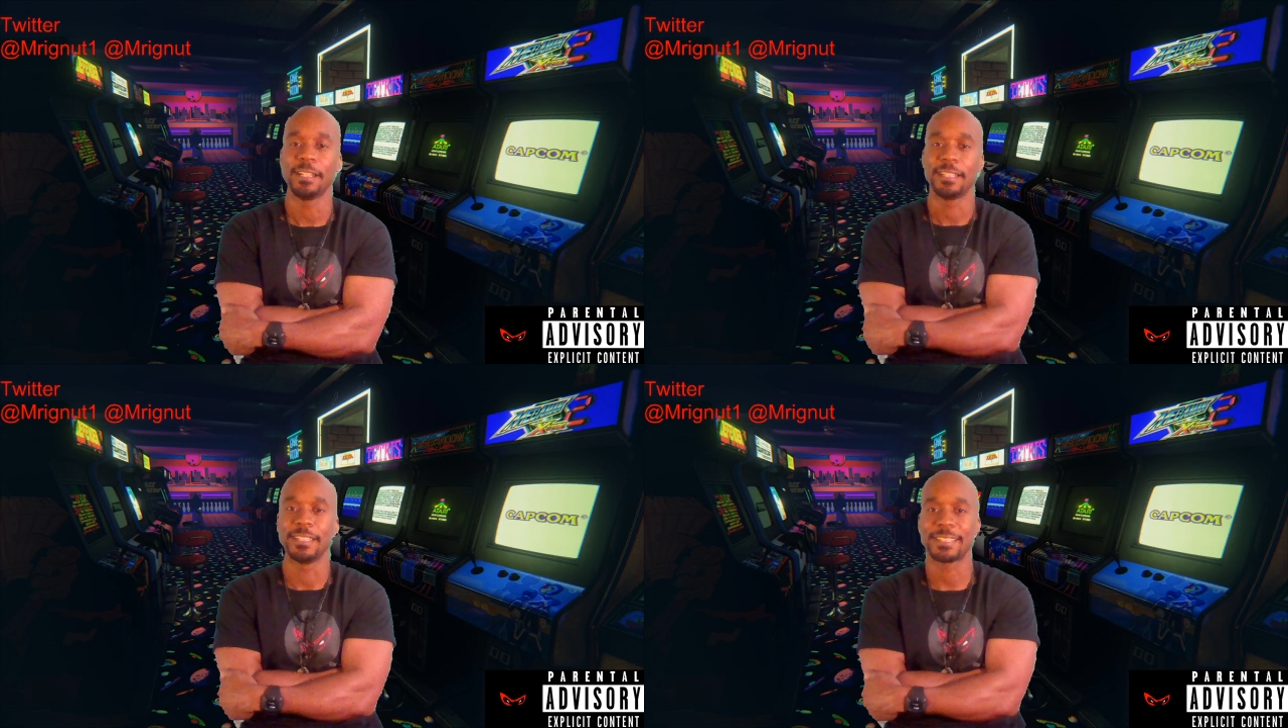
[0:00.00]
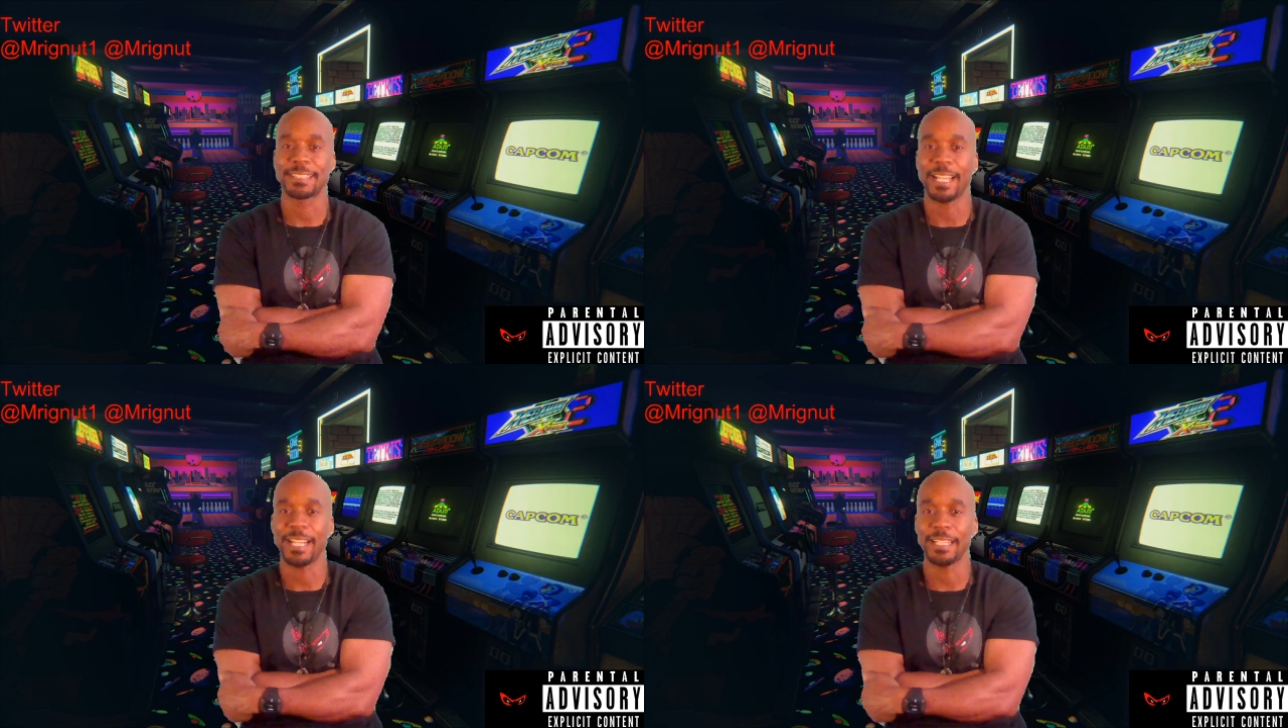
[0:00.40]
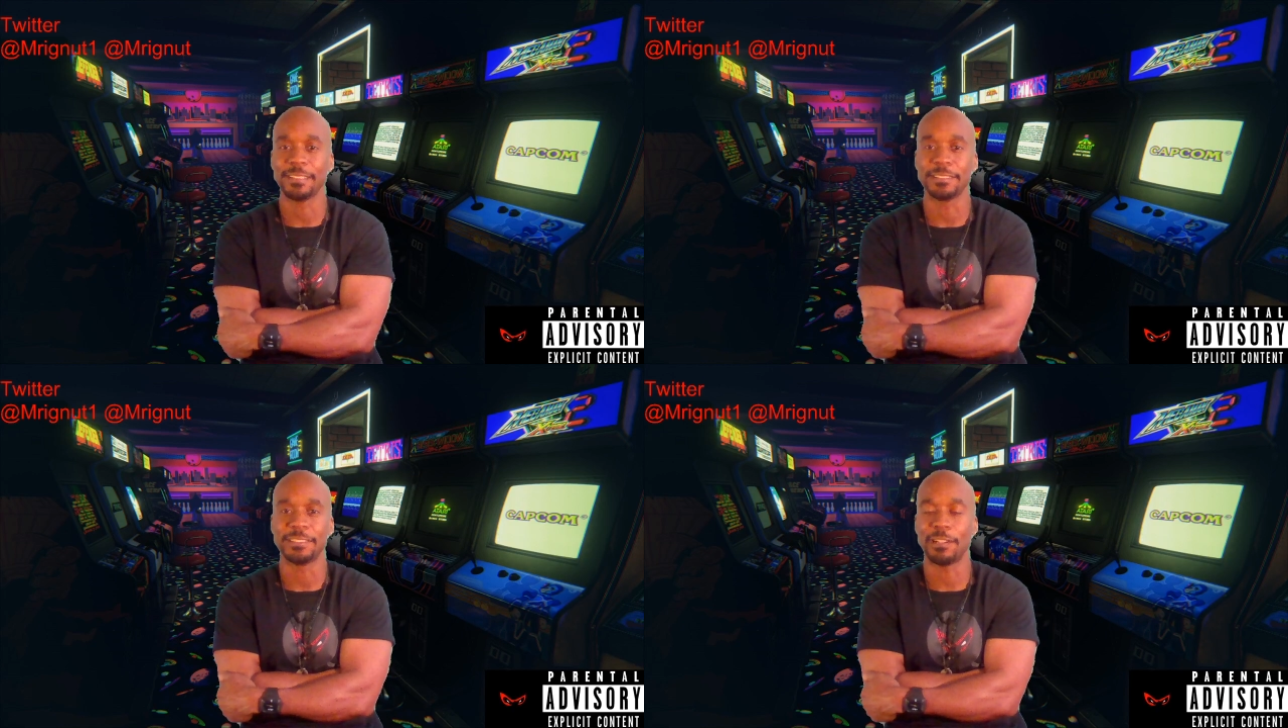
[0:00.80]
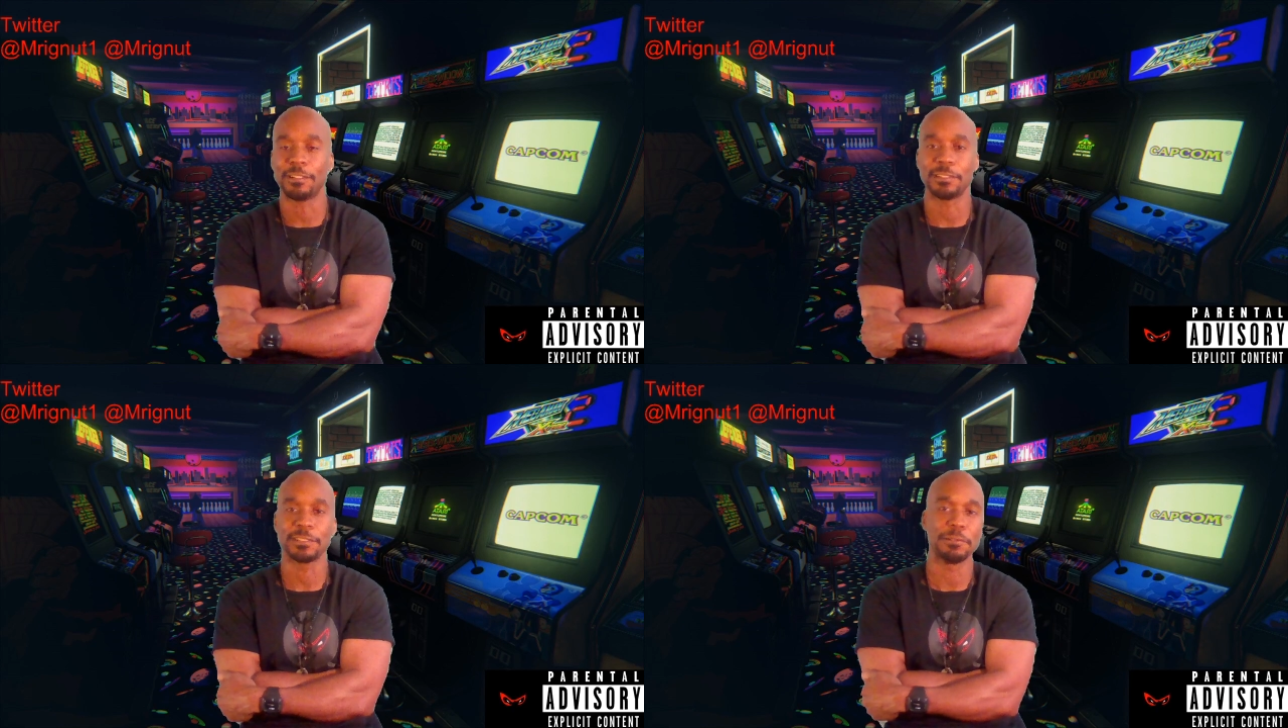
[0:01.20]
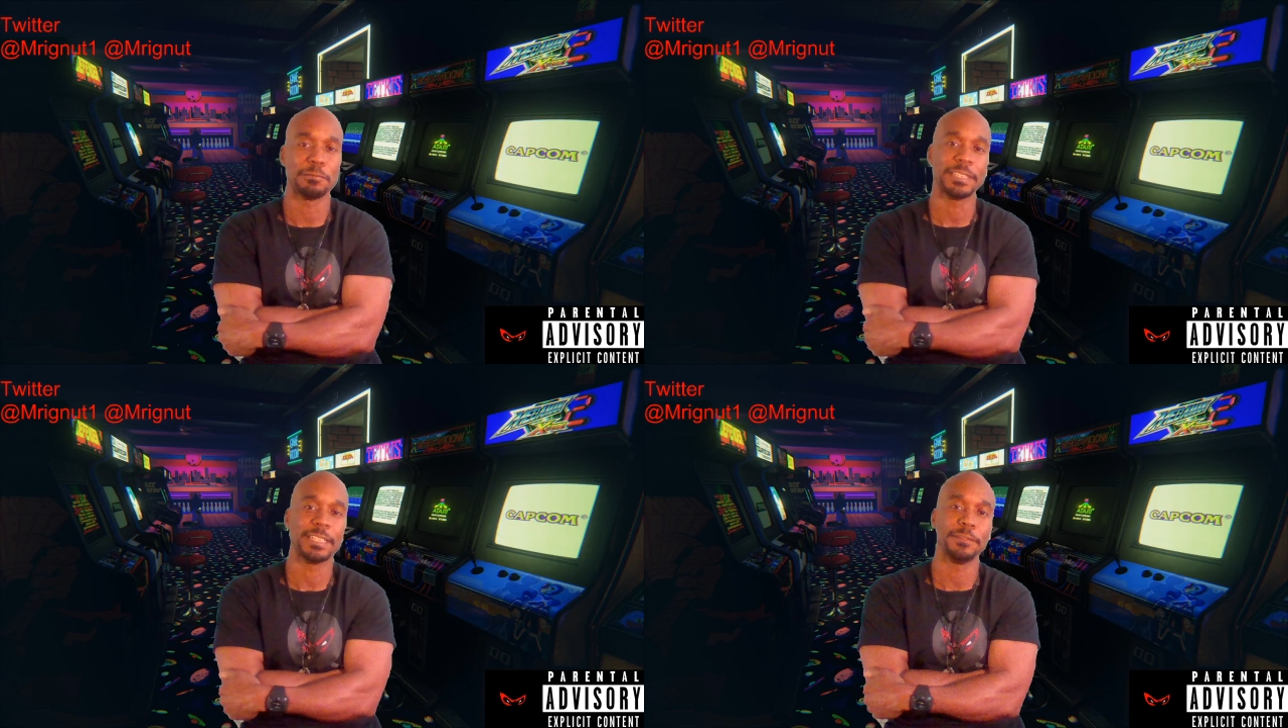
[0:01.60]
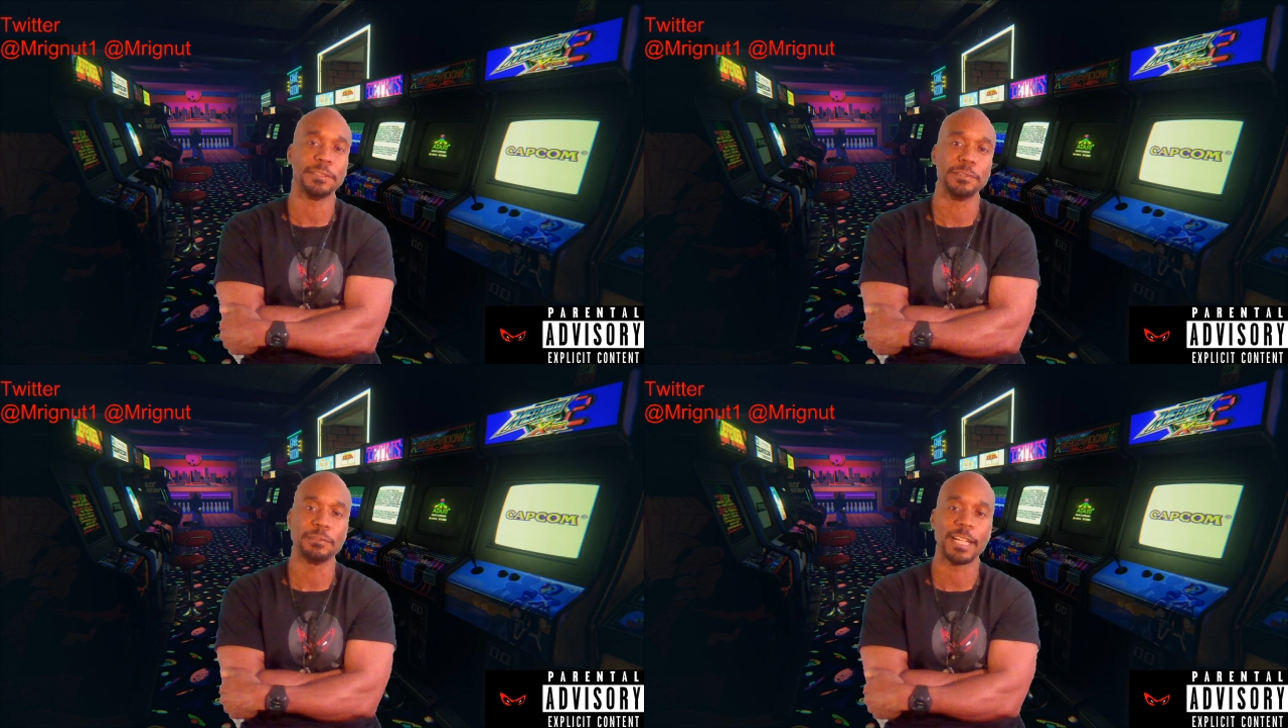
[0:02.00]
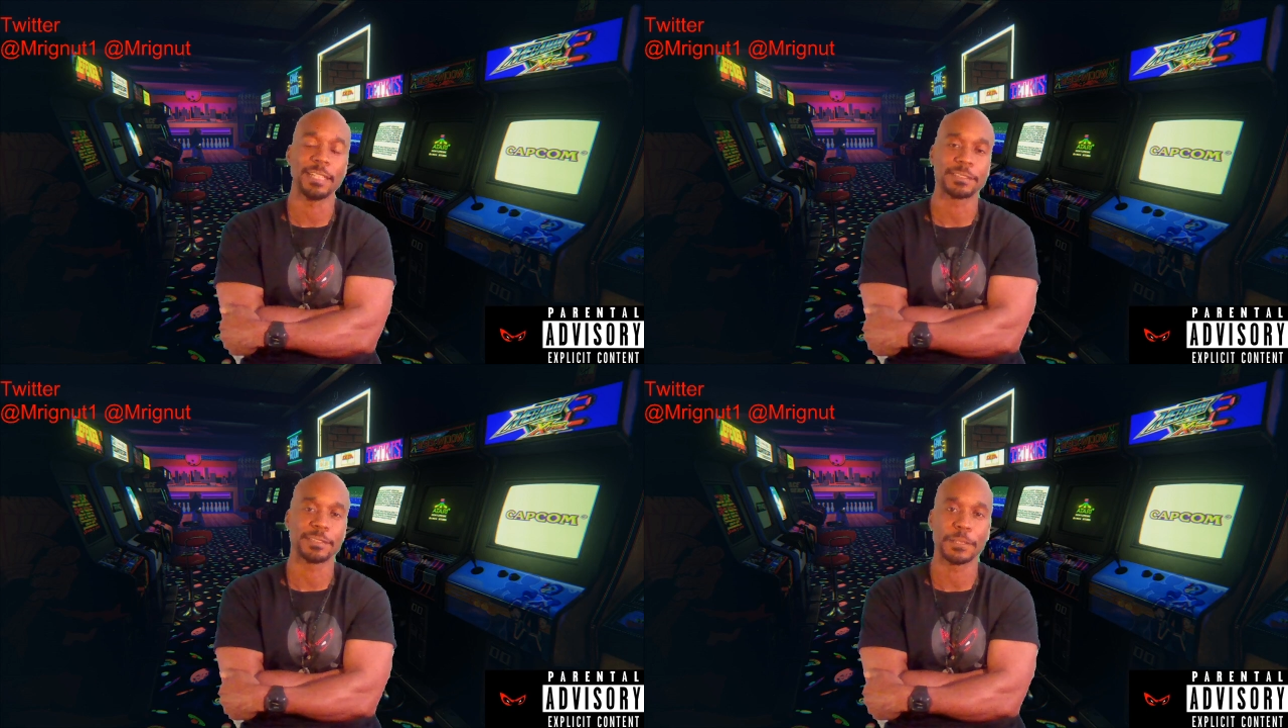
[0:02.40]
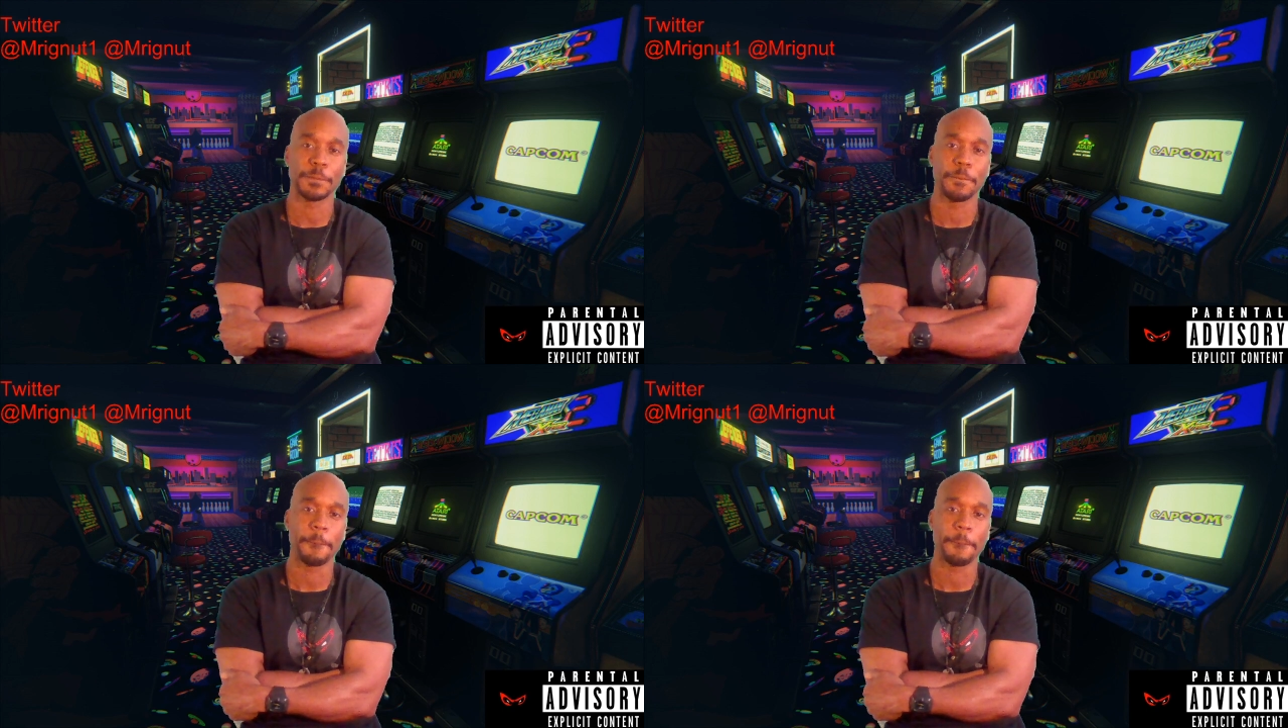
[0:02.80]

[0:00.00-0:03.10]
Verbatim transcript: your side dog or whatever you like to do.